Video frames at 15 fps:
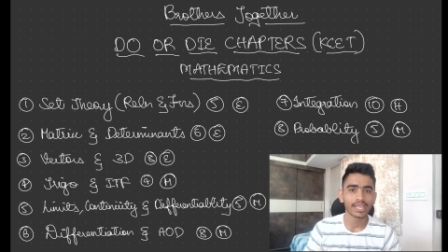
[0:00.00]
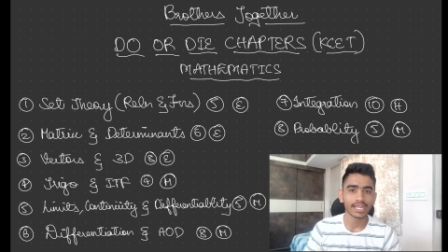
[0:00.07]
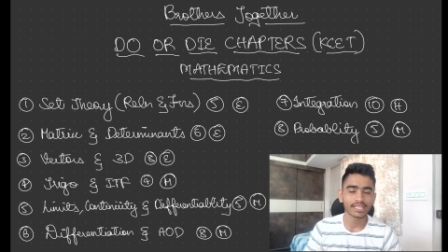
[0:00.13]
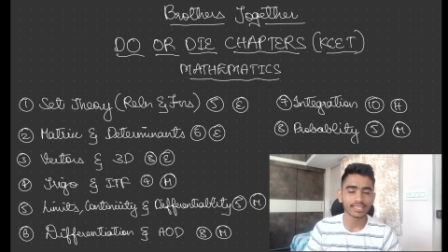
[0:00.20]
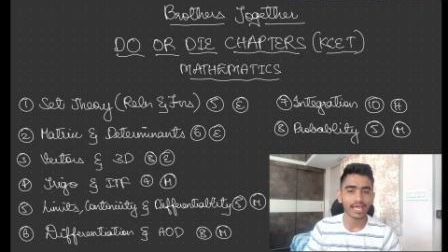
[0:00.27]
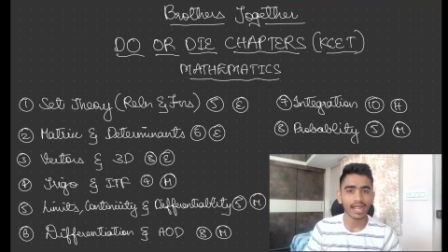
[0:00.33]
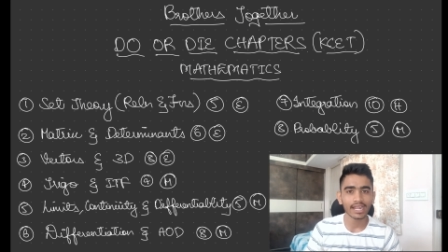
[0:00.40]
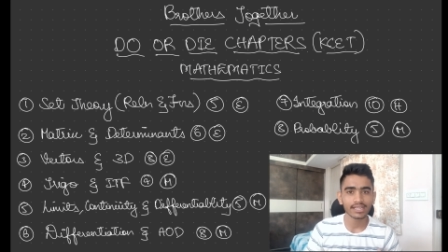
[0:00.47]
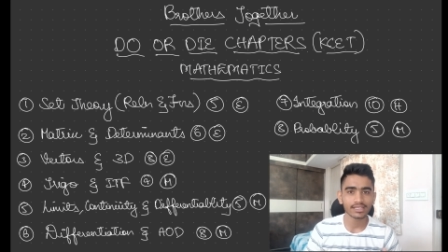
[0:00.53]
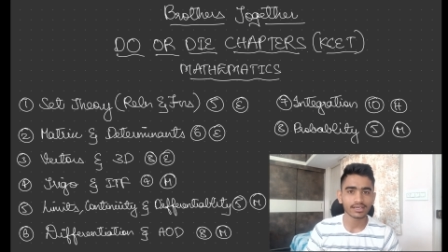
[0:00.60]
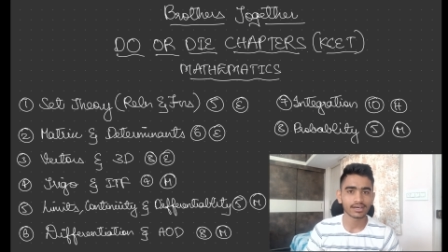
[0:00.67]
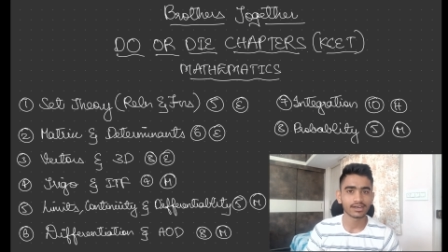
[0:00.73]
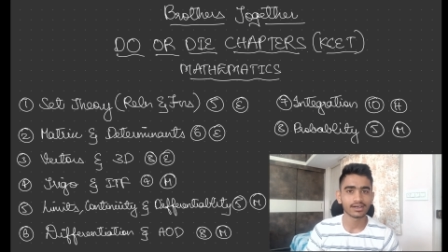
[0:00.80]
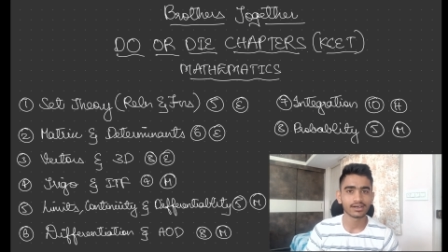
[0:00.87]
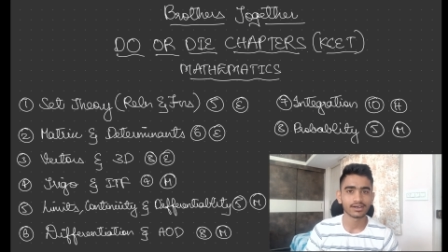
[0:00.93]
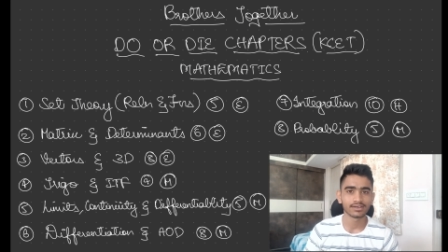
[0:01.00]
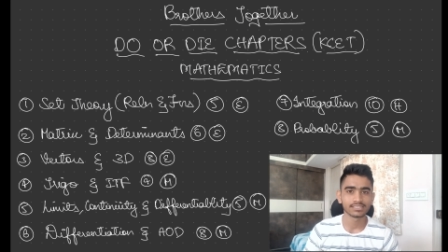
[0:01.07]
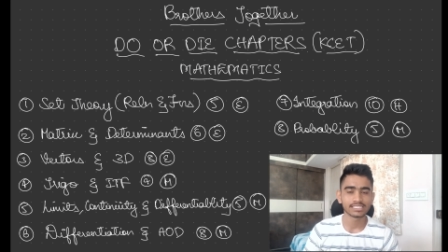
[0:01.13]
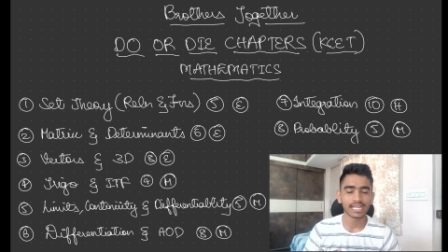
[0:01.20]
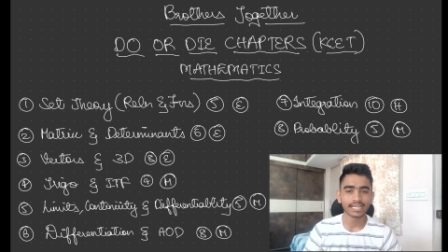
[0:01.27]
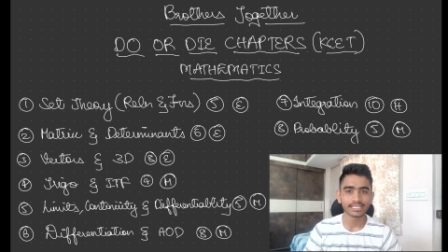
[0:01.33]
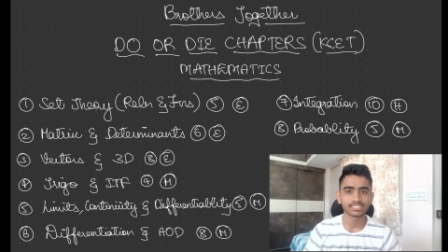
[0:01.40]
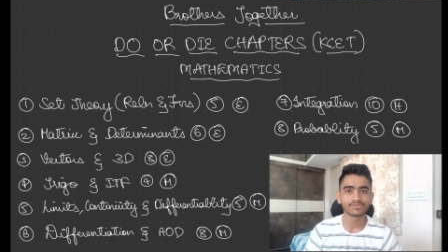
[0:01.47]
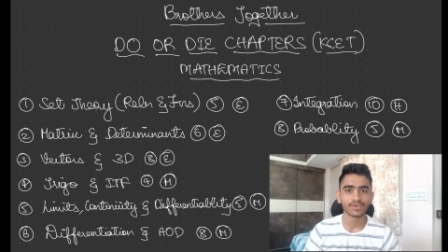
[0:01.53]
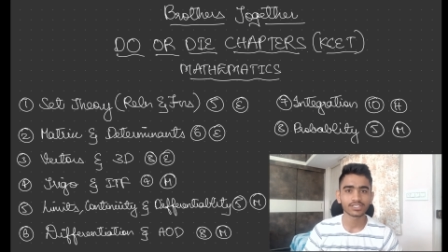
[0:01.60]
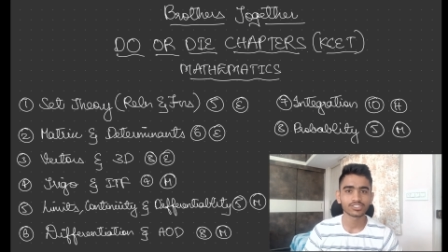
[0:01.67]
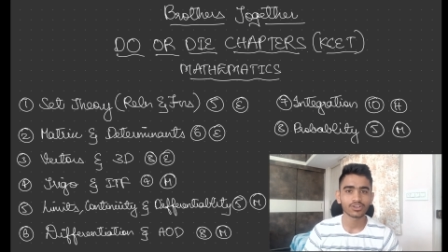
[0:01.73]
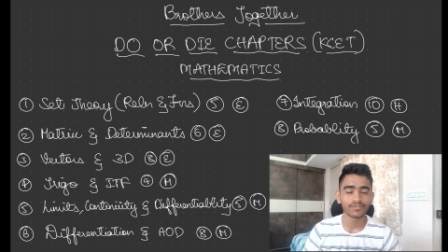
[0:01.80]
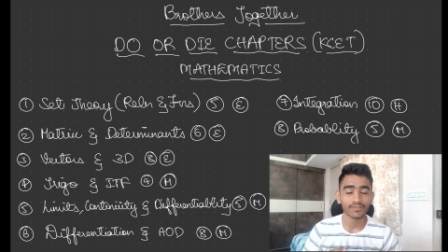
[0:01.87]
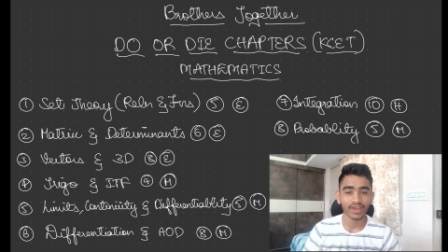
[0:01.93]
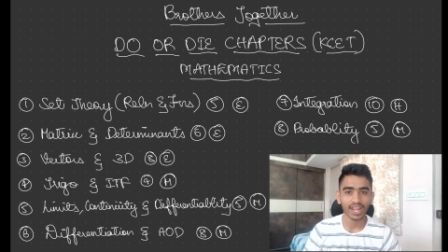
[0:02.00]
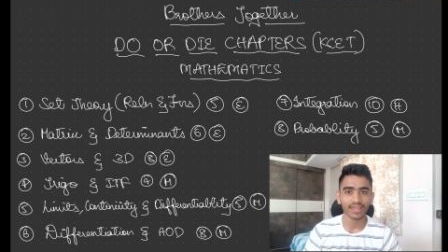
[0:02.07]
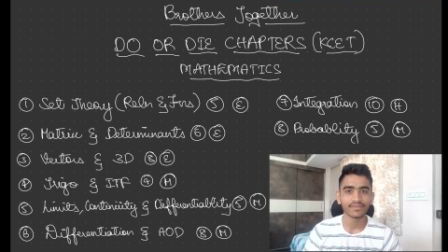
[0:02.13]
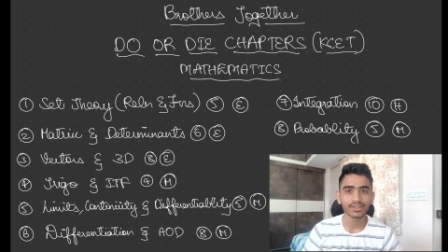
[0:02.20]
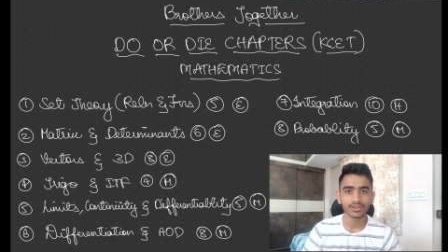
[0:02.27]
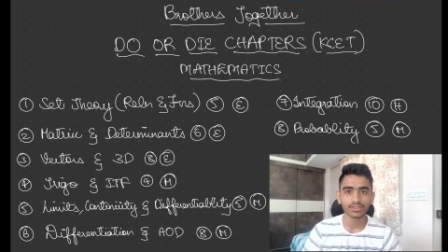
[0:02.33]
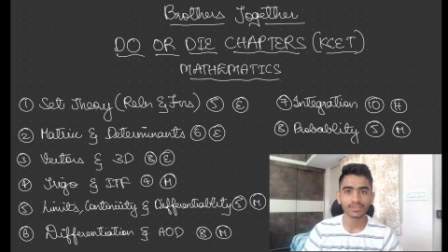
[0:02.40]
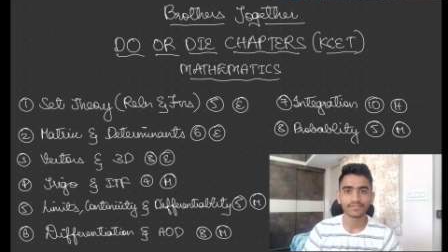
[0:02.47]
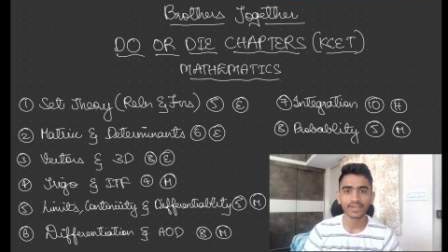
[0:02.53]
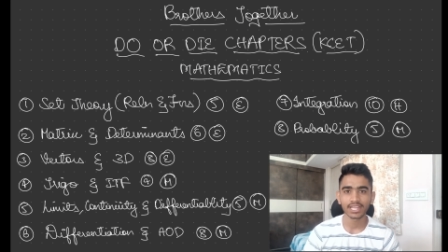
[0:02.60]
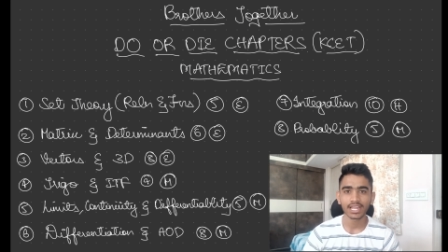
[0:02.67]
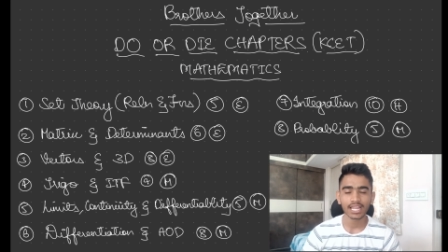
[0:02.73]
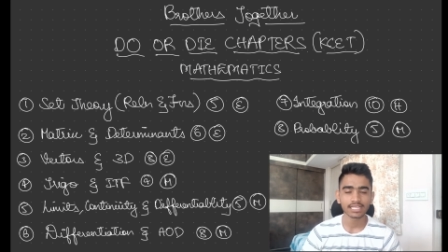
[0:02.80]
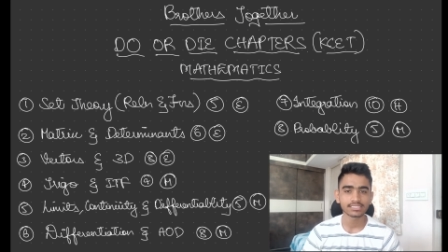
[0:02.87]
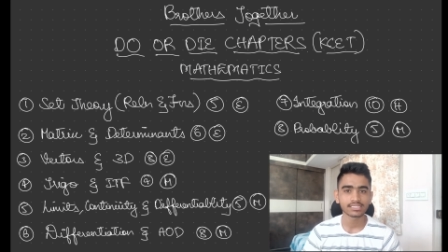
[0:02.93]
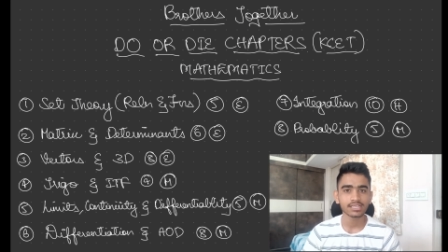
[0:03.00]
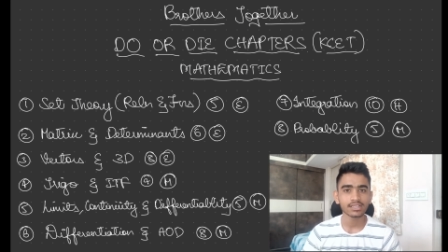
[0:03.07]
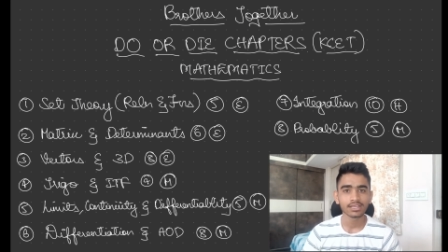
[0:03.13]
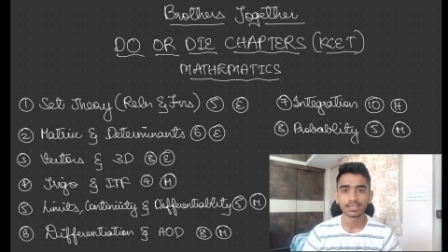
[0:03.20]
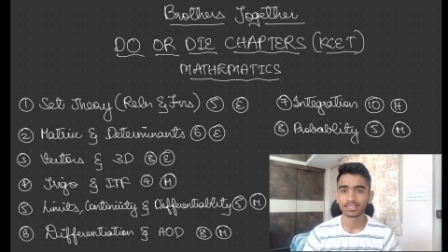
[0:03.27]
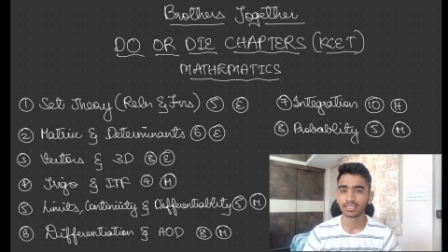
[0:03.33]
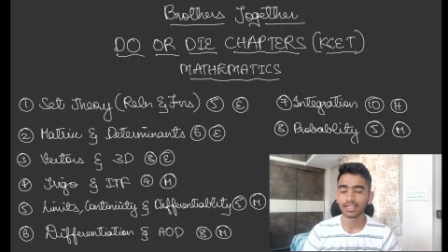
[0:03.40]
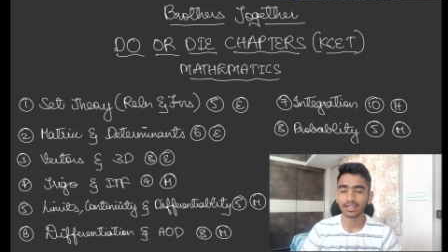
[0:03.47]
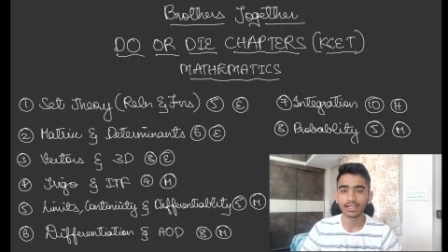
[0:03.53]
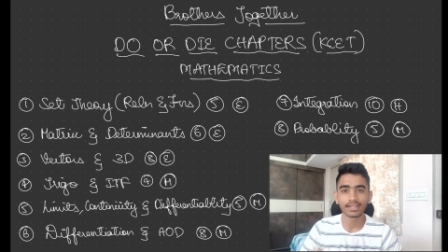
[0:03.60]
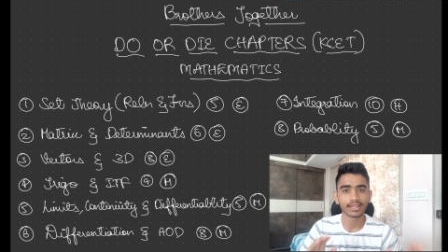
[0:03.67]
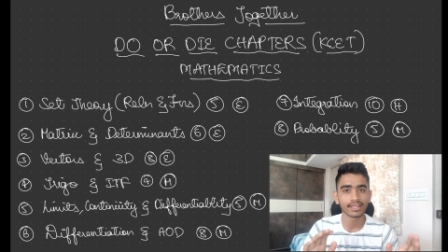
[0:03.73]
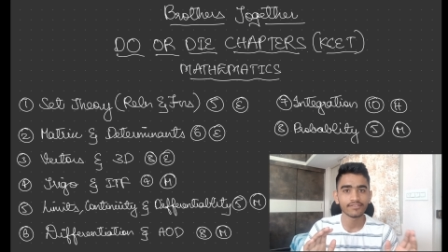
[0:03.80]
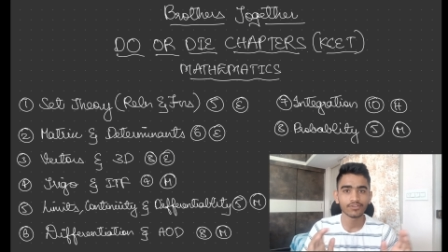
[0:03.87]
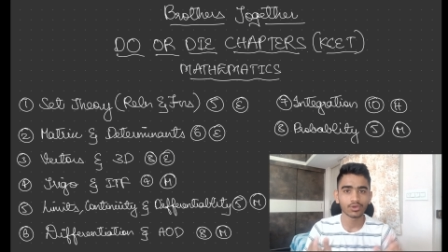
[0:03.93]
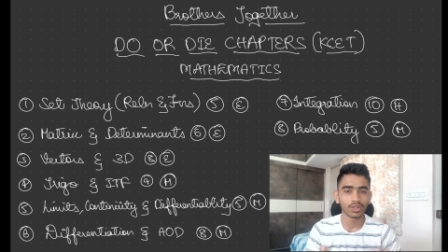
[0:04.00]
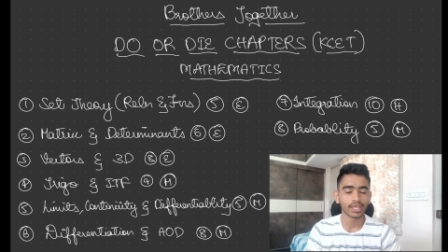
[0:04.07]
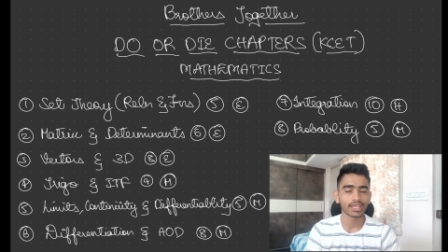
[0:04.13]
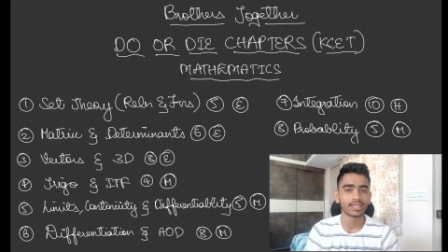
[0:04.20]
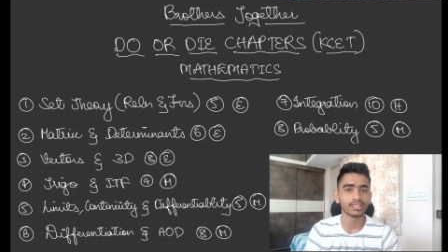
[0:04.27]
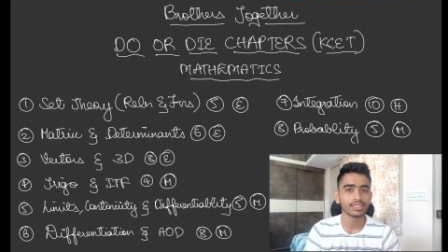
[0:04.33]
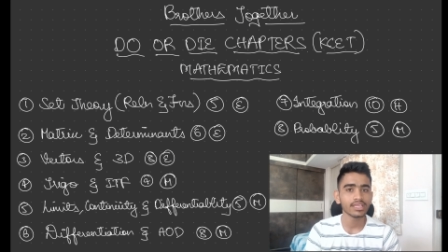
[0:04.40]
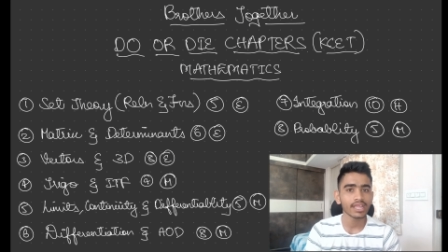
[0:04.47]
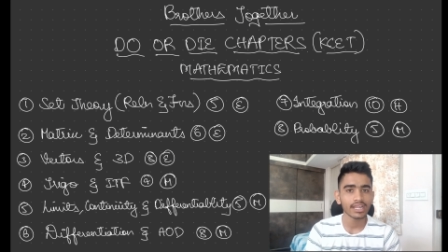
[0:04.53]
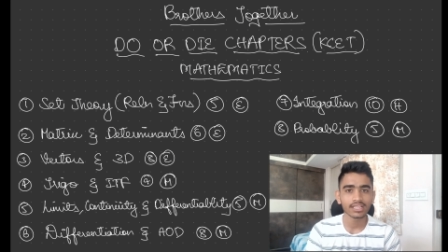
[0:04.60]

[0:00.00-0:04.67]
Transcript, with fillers: get that uh, satisfaction of arriving to the final answer, that will drive you like anything.